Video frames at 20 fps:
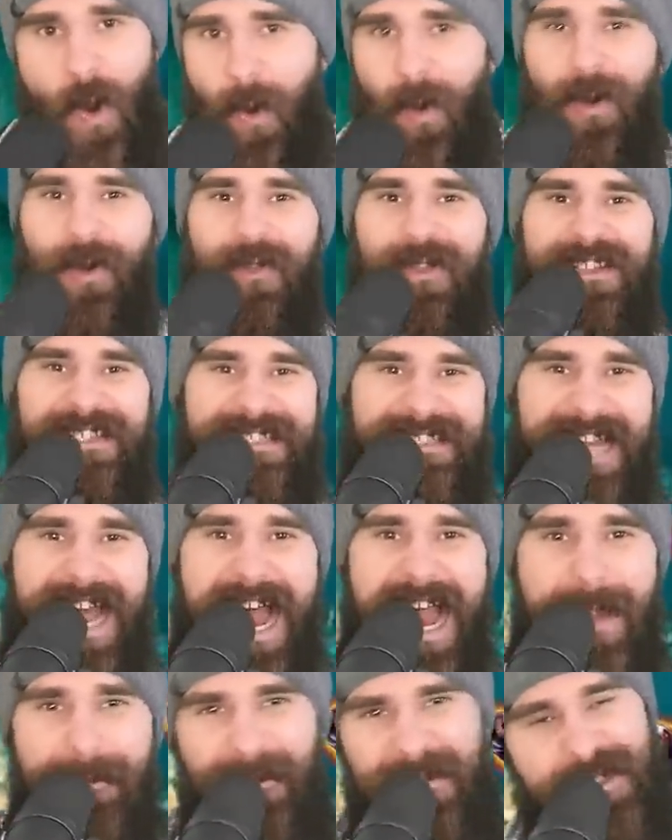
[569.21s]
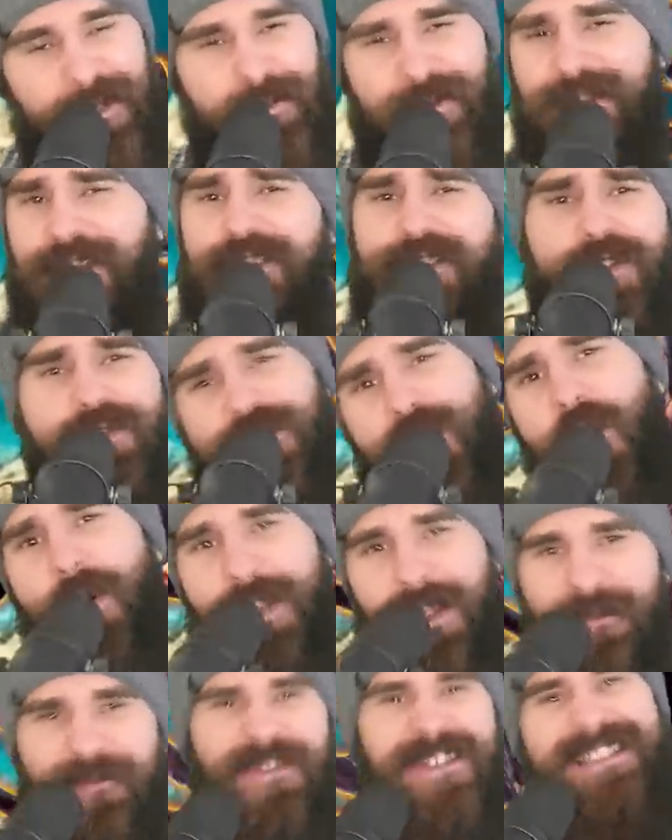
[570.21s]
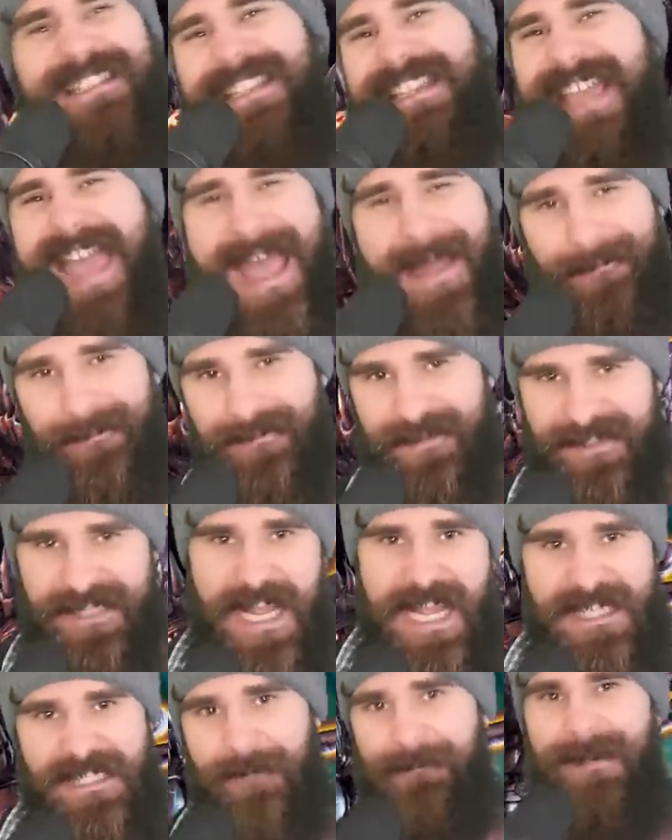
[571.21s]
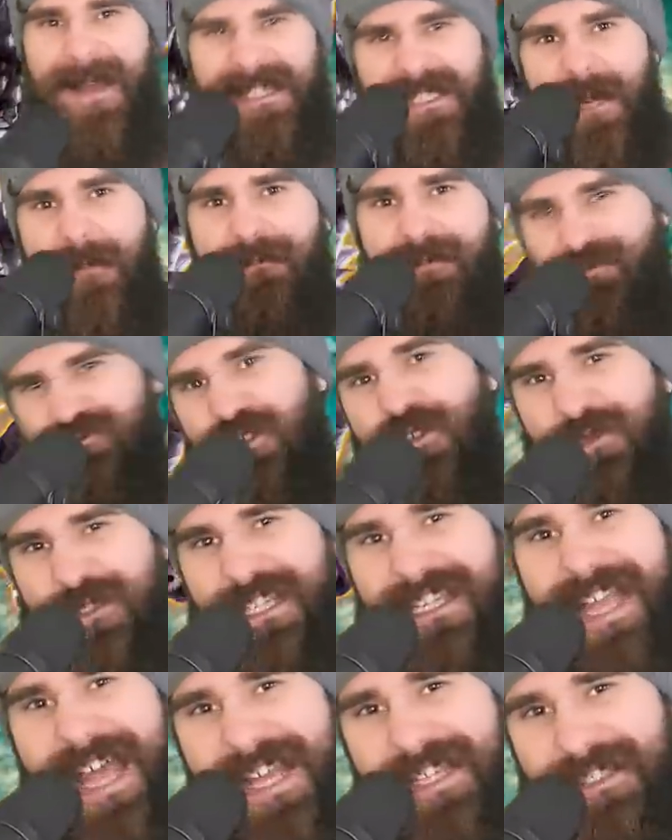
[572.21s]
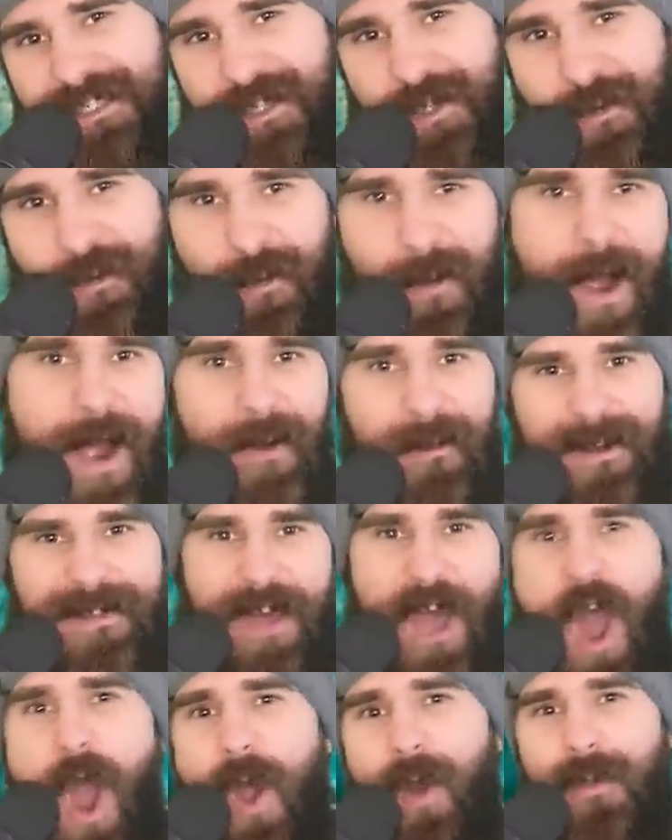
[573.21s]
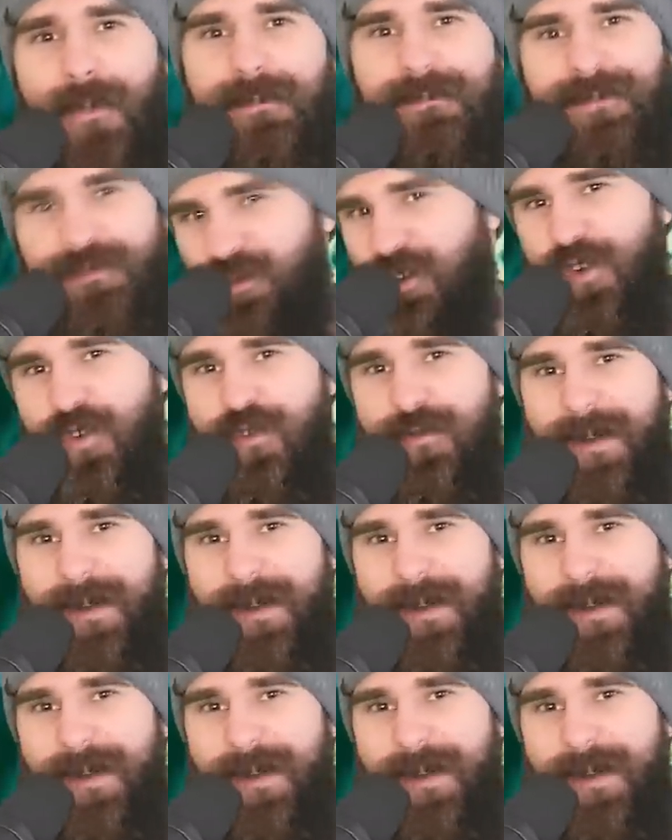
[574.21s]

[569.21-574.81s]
All this time this was a tutorial for DMs to better brutalize you with homebrew